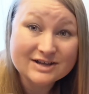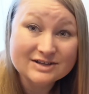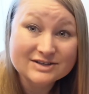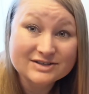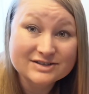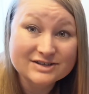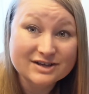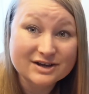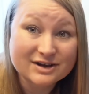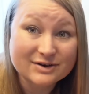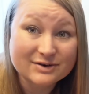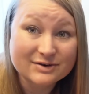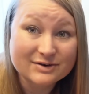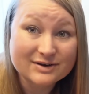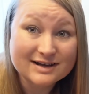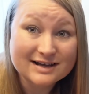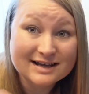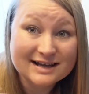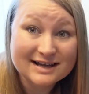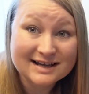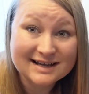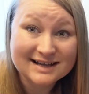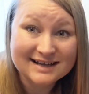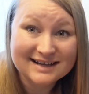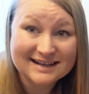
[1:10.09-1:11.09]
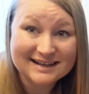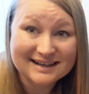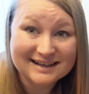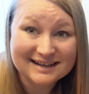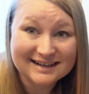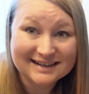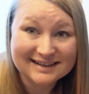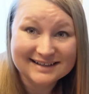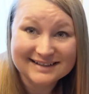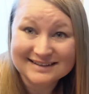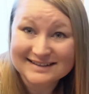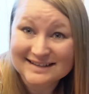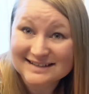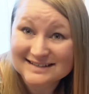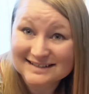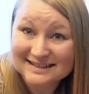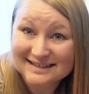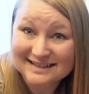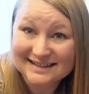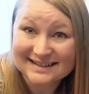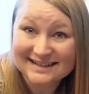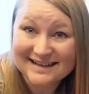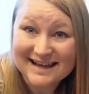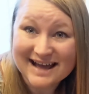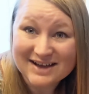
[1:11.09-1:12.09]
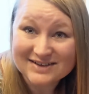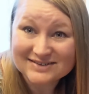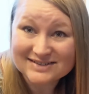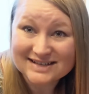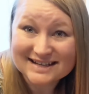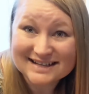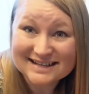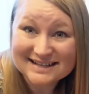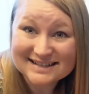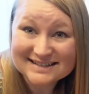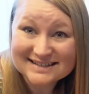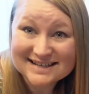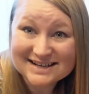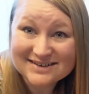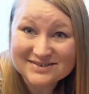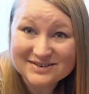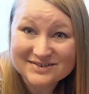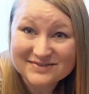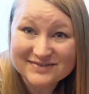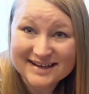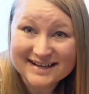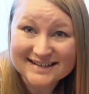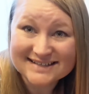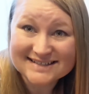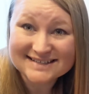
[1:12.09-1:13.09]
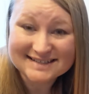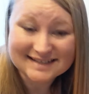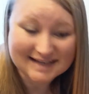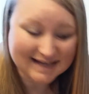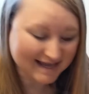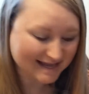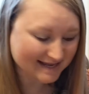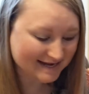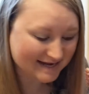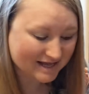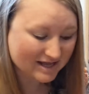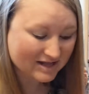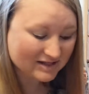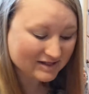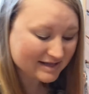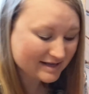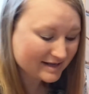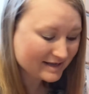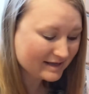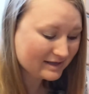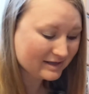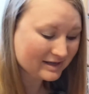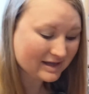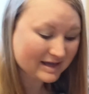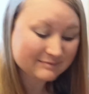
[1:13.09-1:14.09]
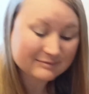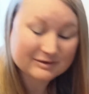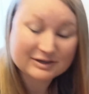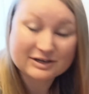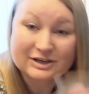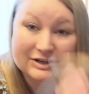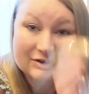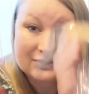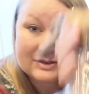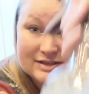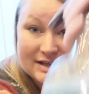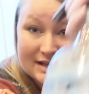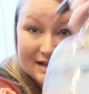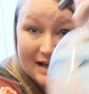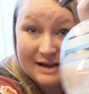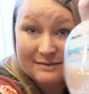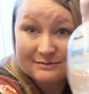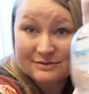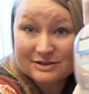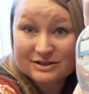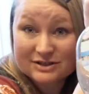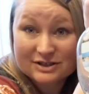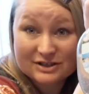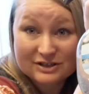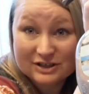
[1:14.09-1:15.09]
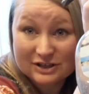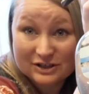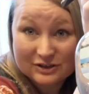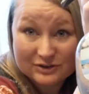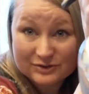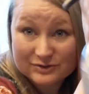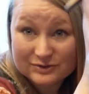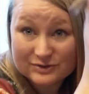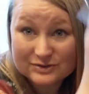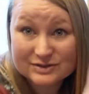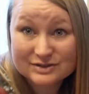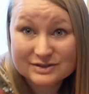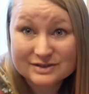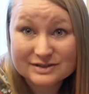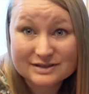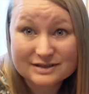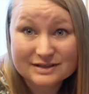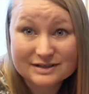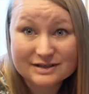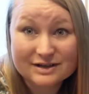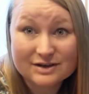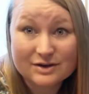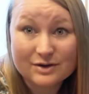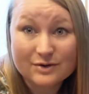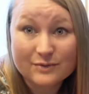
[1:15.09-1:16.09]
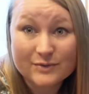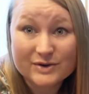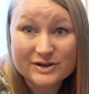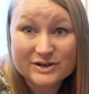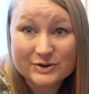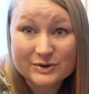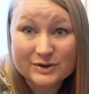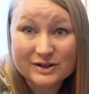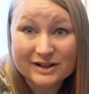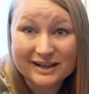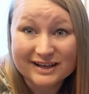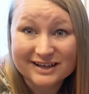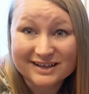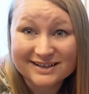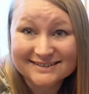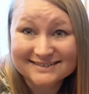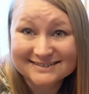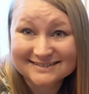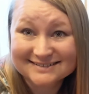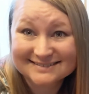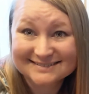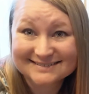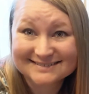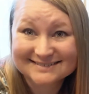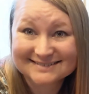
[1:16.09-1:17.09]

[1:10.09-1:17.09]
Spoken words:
So let's clean the outside and the inside real fast. And all I'm just going to use window cleaner.